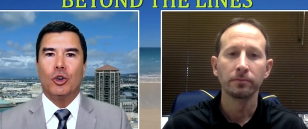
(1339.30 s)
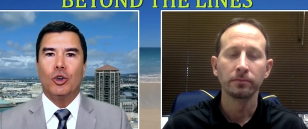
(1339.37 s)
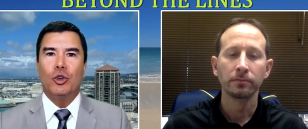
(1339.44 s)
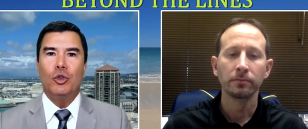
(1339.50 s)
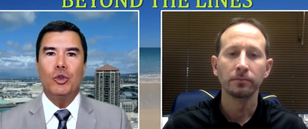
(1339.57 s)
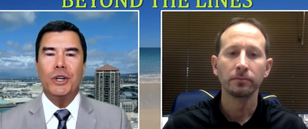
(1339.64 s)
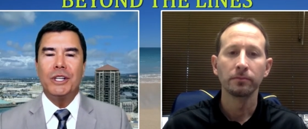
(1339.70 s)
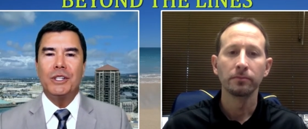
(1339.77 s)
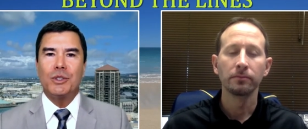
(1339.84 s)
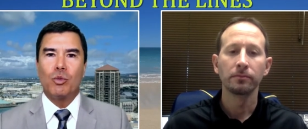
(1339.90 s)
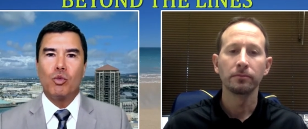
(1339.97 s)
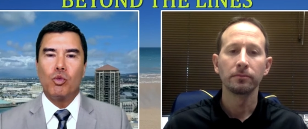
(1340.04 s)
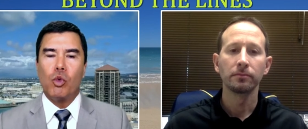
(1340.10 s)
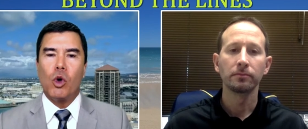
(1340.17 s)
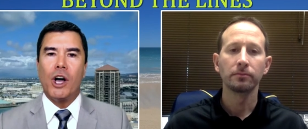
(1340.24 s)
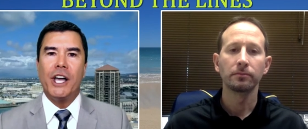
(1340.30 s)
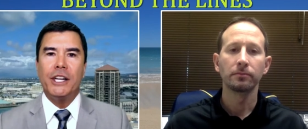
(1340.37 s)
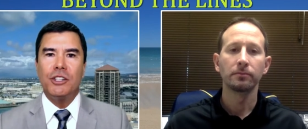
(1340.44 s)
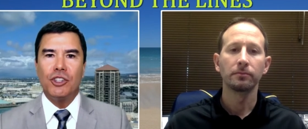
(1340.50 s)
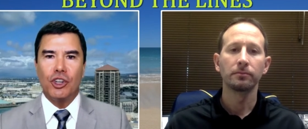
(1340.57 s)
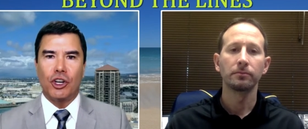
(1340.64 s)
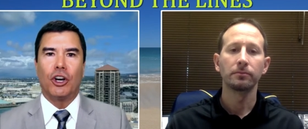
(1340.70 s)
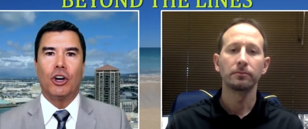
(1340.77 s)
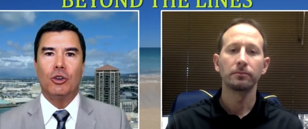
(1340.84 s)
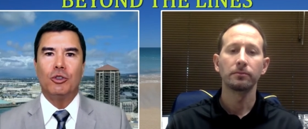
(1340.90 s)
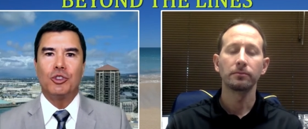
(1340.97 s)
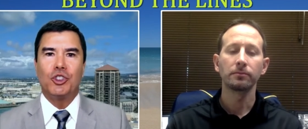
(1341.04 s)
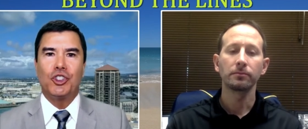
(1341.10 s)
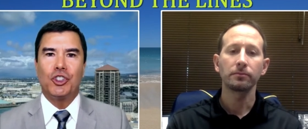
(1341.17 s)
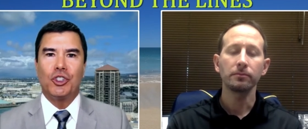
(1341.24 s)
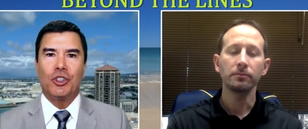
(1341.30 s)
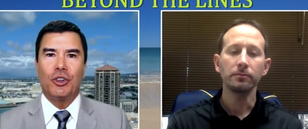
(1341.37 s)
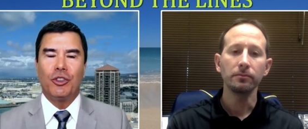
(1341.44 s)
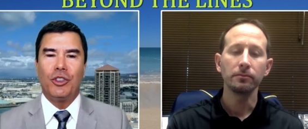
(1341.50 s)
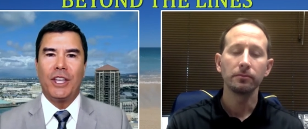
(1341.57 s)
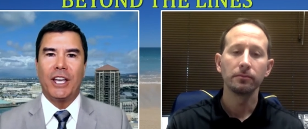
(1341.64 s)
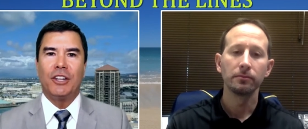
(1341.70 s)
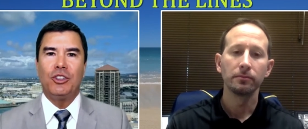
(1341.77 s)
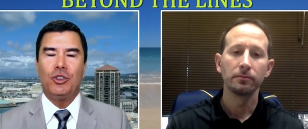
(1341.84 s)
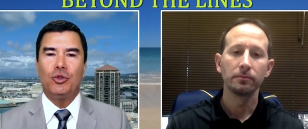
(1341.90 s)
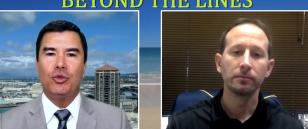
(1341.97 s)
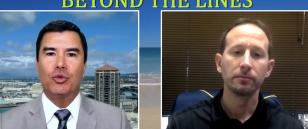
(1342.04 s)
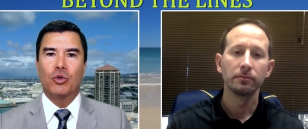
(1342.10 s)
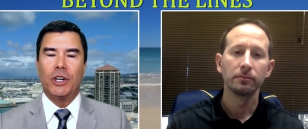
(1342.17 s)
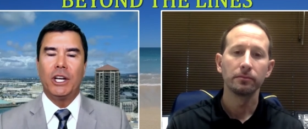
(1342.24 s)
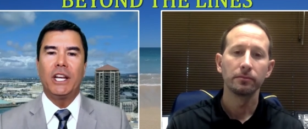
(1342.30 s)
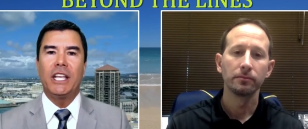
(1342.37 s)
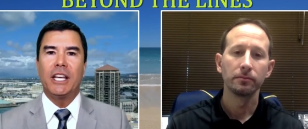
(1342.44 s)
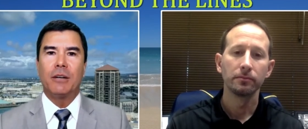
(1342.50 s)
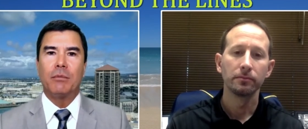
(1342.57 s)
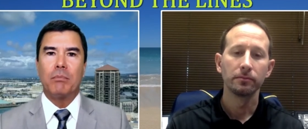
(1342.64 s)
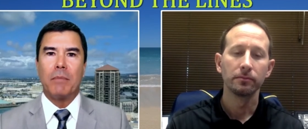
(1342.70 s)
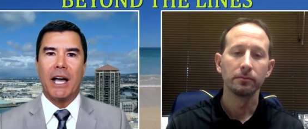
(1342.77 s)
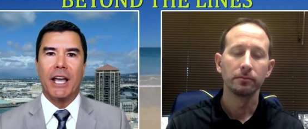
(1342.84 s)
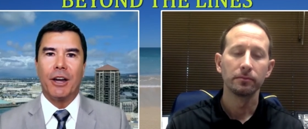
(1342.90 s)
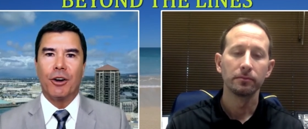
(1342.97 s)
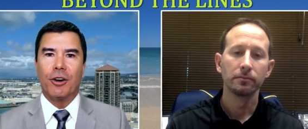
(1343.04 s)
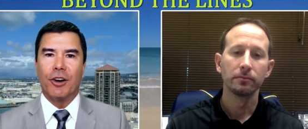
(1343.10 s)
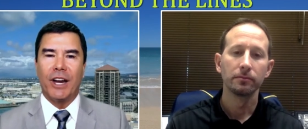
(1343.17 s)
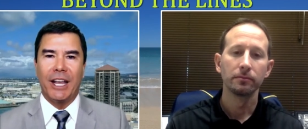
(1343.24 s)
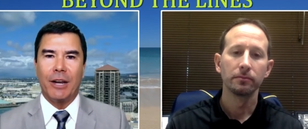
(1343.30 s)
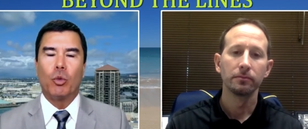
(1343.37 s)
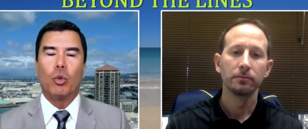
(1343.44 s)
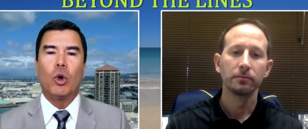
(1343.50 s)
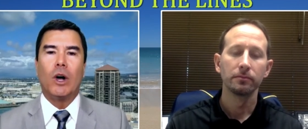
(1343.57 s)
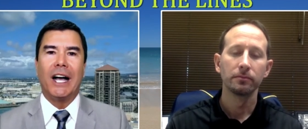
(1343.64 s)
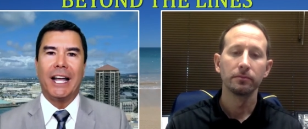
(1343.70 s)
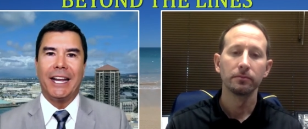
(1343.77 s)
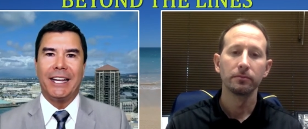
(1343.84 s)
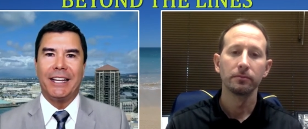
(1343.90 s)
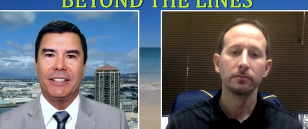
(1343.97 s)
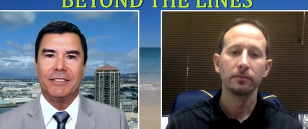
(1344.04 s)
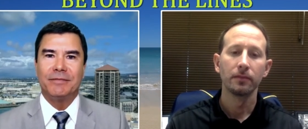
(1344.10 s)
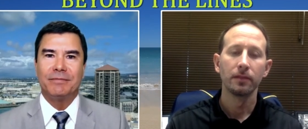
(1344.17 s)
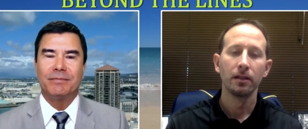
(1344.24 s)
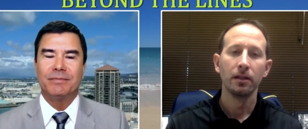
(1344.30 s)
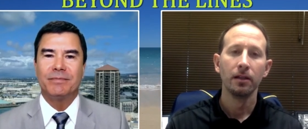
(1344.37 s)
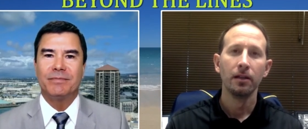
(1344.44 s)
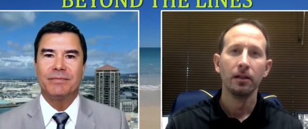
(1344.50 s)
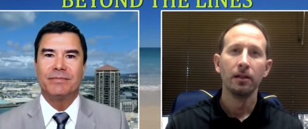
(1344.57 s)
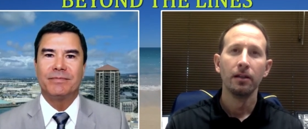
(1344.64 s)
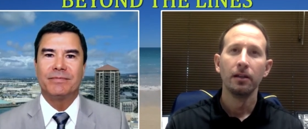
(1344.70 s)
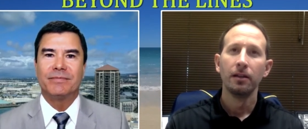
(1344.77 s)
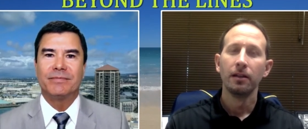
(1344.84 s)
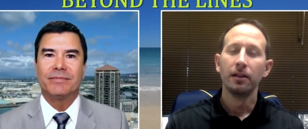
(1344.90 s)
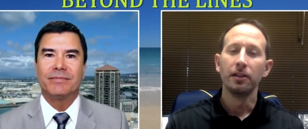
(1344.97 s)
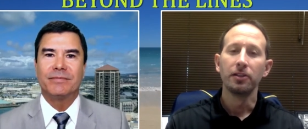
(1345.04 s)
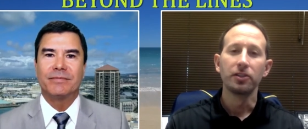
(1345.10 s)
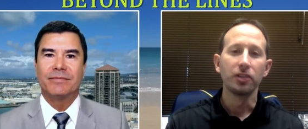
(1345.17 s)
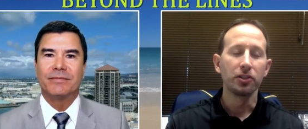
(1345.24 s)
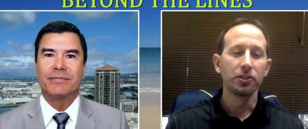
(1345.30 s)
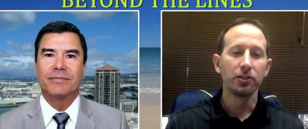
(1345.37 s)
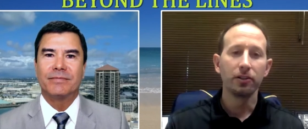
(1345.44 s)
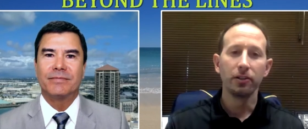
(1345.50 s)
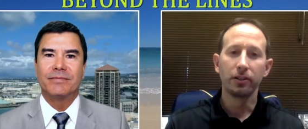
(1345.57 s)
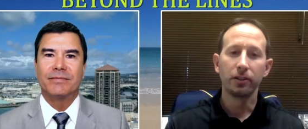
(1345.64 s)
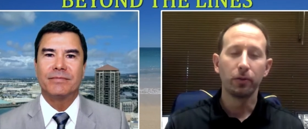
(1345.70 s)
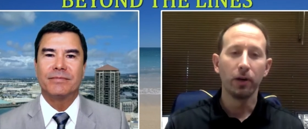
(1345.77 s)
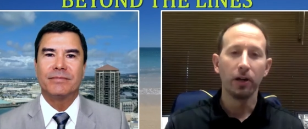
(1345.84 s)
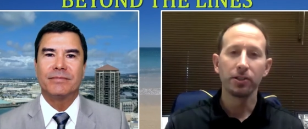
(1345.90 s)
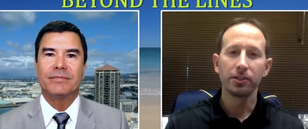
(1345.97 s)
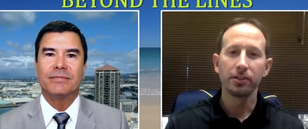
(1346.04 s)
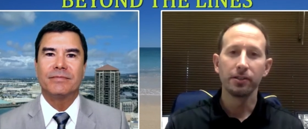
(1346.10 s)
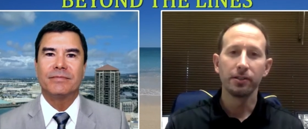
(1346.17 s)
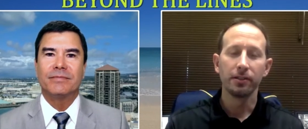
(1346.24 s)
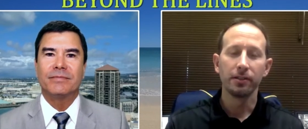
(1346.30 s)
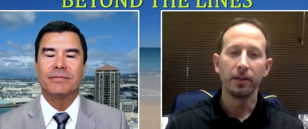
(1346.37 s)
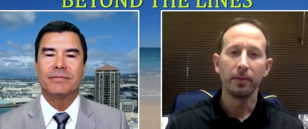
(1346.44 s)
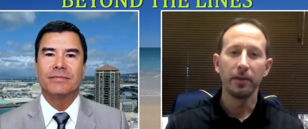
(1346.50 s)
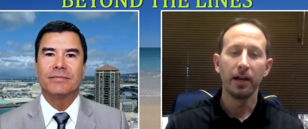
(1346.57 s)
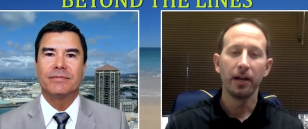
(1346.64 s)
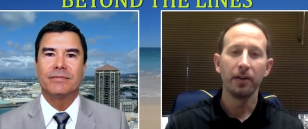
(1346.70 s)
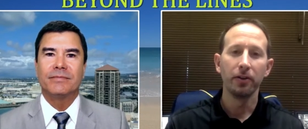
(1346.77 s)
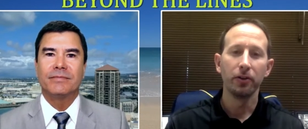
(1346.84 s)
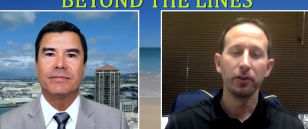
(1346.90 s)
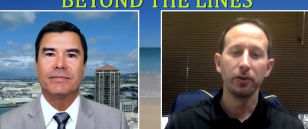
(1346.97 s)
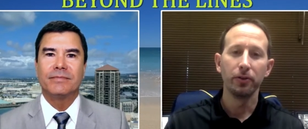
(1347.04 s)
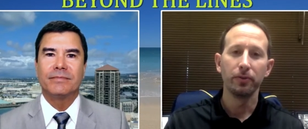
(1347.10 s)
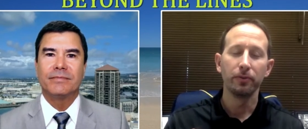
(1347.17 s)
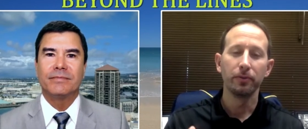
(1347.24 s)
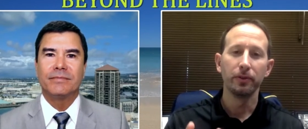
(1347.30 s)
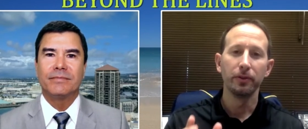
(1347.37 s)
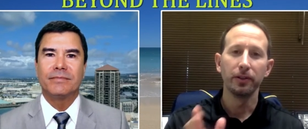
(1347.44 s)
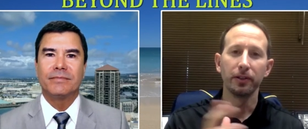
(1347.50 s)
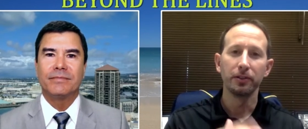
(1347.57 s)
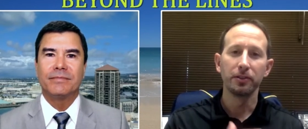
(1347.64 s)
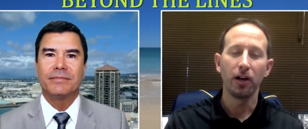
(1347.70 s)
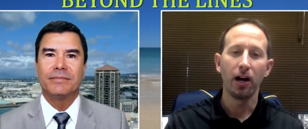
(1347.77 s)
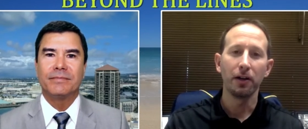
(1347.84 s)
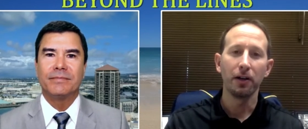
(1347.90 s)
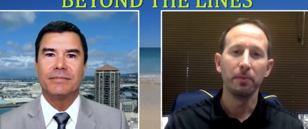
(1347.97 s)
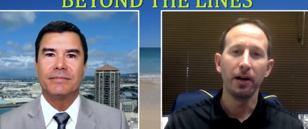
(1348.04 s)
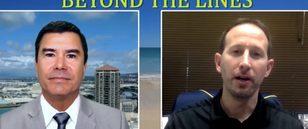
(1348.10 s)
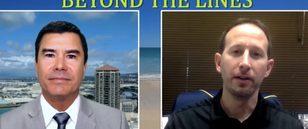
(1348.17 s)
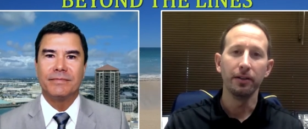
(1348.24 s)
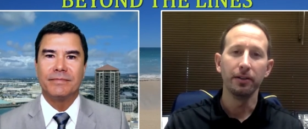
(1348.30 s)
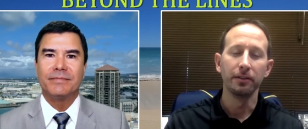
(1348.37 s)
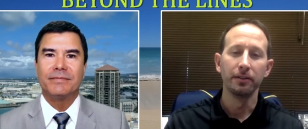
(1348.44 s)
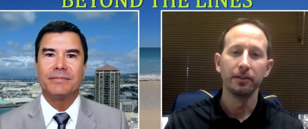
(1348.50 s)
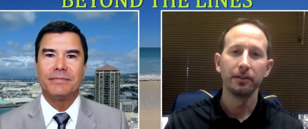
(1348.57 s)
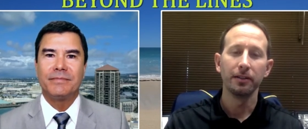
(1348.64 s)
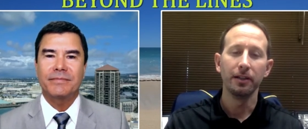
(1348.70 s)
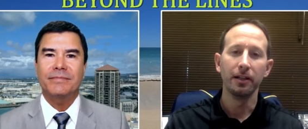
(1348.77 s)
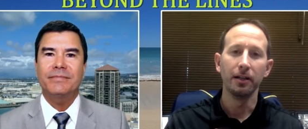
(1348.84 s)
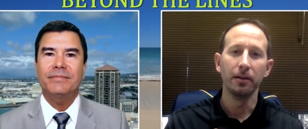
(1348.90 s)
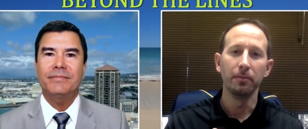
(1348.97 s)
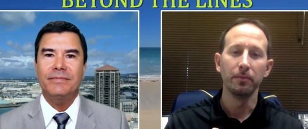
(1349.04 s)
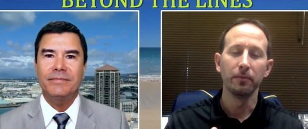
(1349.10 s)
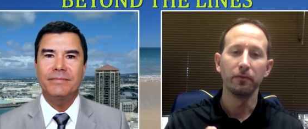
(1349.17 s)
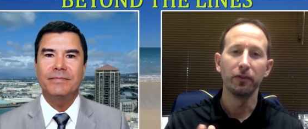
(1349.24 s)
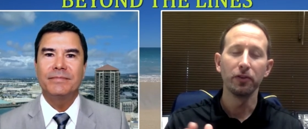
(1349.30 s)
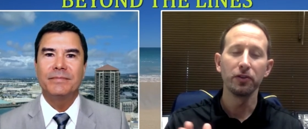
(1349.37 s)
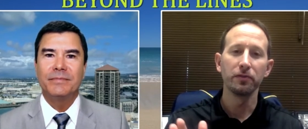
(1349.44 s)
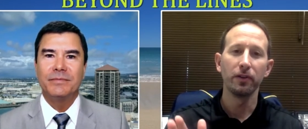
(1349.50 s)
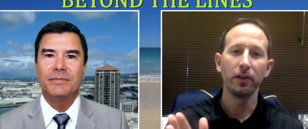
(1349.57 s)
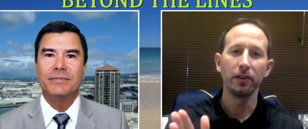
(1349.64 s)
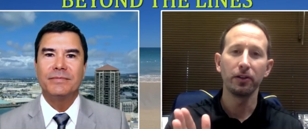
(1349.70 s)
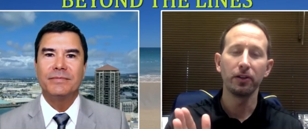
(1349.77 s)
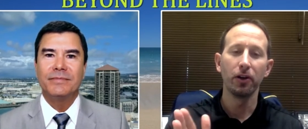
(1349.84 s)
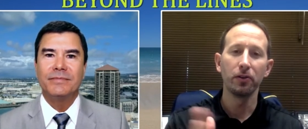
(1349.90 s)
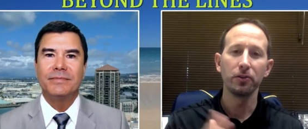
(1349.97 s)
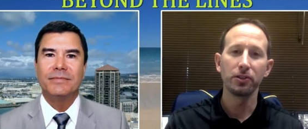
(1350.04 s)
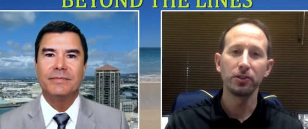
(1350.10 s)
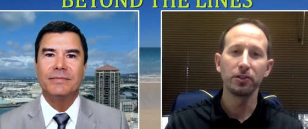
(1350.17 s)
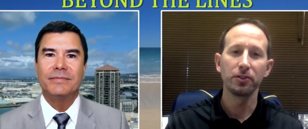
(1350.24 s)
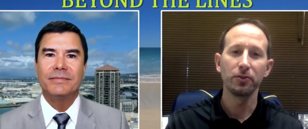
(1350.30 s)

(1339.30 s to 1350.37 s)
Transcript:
Speaker 1: Who is one coach that you really admire and why?
Speaker 2: Such a good question. I mean, I know you, we were going to talk about it. Um, first of all, the coaches